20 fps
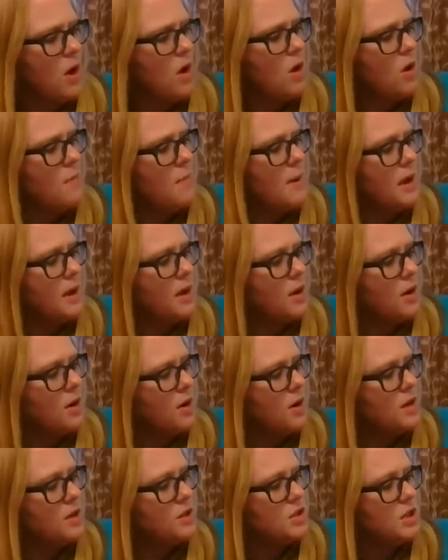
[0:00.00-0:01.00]
all my
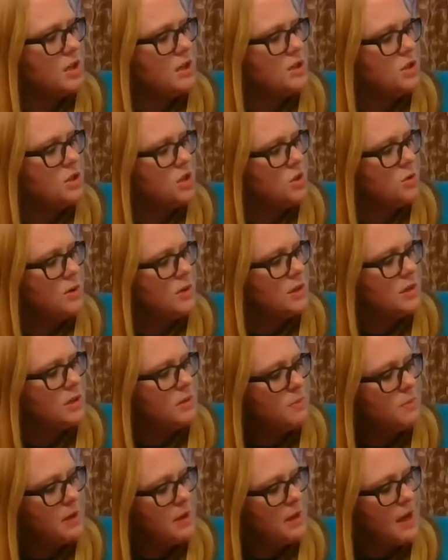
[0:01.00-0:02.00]
courage and do it to
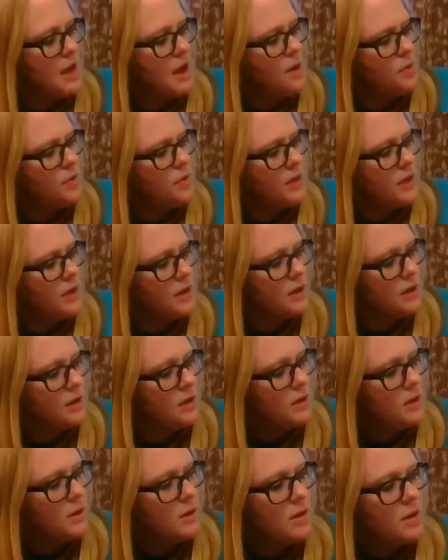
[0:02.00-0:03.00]
be healthy.
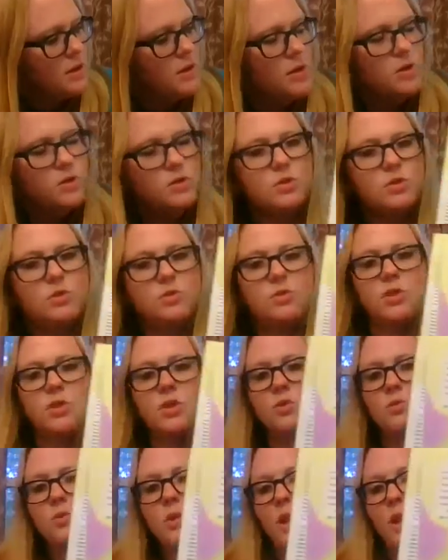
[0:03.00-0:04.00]
Do you